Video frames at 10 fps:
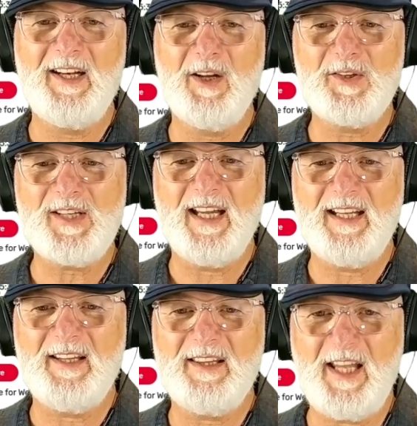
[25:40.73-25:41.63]
I'll say
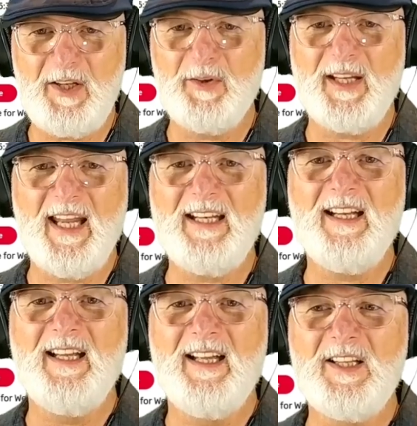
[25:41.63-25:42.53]
thank you again.
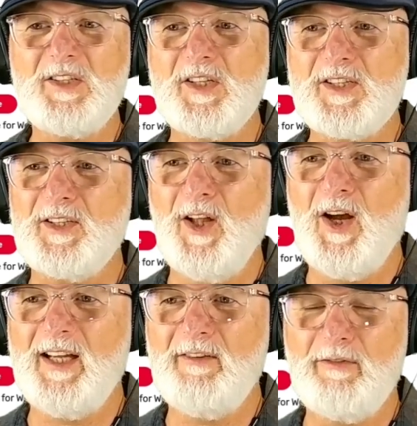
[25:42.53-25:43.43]
This is Sly
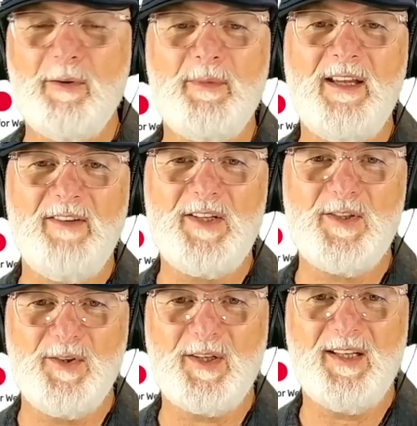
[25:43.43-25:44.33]
from EV
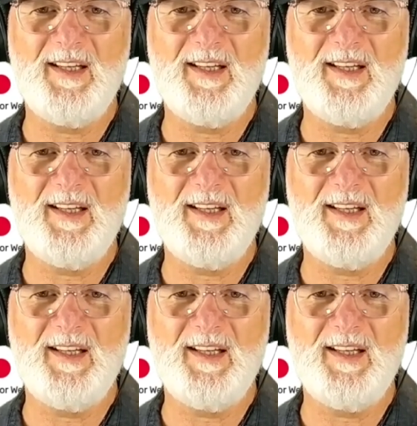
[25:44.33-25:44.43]
Talk.